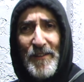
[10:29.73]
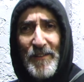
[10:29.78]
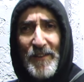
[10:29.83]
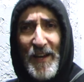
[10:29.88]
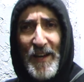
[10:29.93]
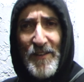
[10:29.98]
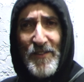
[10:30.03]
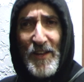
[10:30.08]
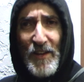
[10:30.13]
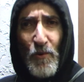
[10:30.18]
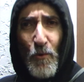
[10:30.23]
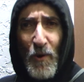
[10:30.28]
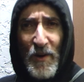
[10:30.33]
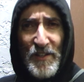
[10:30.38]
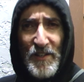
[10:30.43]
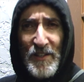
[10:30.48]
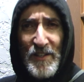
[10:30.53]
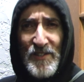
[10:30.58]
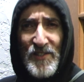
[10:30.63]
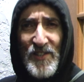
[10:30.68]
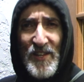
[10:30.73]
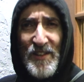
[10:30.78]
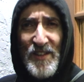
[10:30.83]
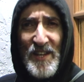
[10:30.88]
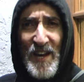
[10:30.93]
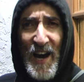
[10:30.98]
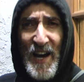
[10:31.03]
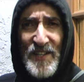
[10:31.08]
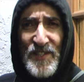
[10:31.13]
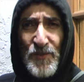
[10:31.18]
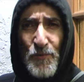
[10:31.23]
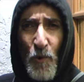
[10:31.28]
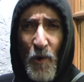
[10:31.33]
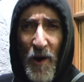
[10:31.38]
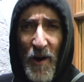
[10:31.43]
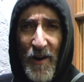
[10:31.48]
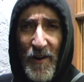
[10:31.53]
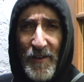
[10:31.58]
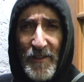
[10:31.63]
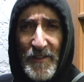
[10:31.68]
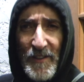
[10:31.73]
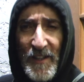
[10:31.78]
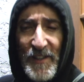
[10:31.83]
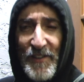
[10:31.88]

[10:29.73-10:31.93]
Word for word: Okay, they don't want you to see the ice wall.